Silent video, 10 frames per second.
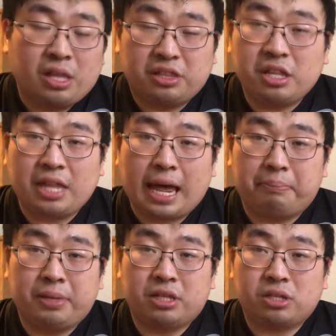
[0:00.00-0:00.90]
this
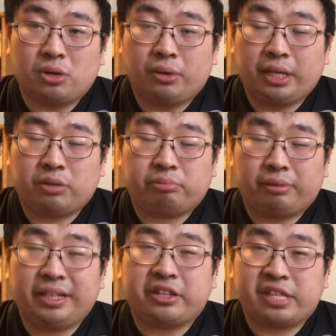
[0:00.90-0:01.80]
happens. So it's
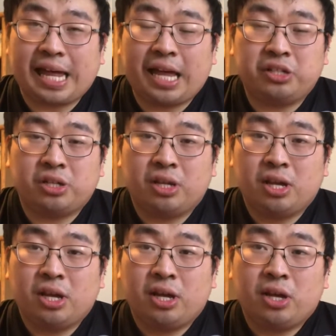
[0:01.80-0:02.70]
really sad,
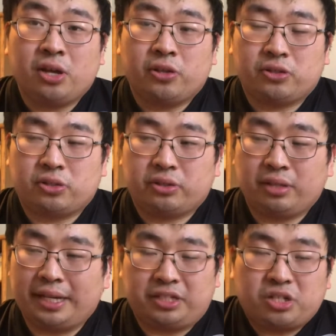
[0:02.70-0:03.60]

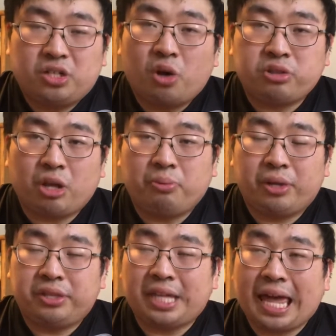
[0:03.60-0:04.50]
like, to know
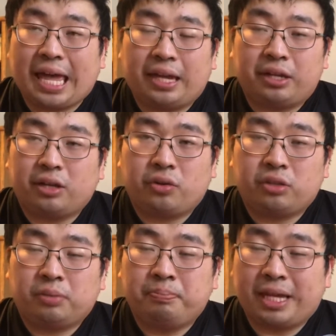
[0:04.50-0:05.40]
someone that
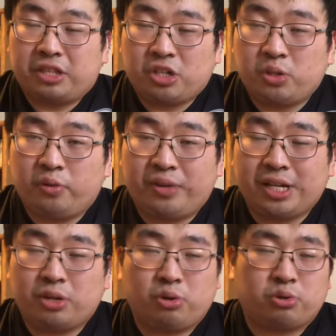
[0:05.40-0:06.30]
makes YouTube
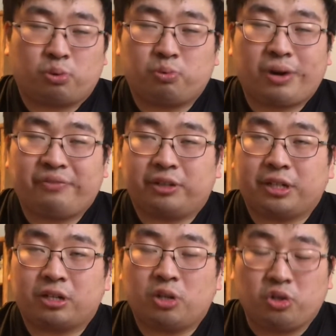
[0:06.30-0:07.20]
videos or whoever
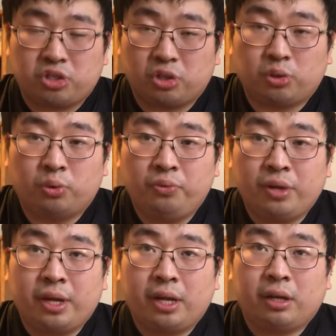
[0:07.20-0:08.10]
you're close to.
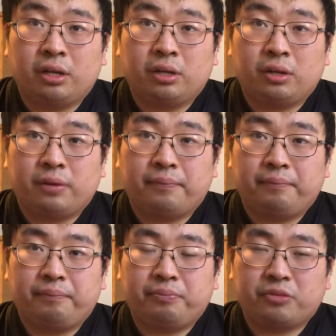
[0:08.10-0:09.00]

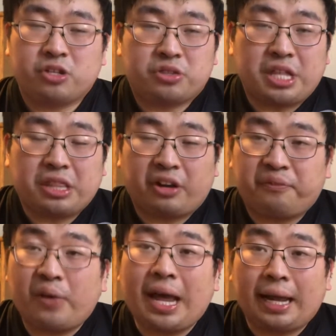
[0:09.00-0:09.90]
You think they're
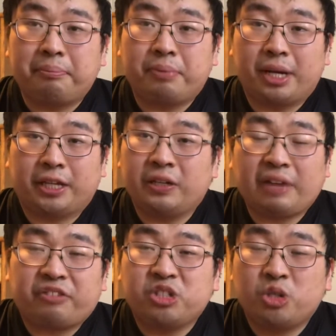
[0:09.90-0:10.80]
fine, but you
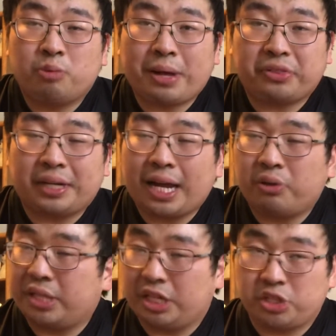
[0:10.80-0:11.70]
never knew about their
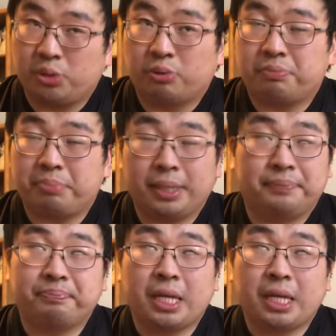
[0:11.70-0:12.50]
health issues. But